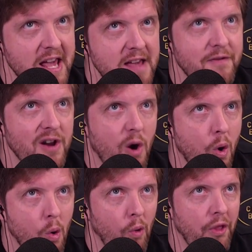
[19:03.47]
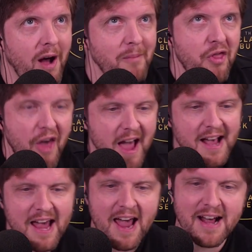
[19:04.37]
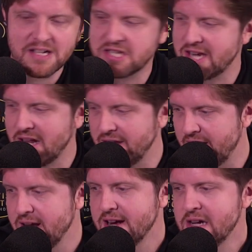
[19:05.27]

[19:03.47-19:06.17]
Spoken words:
even hold up. They can't sell it.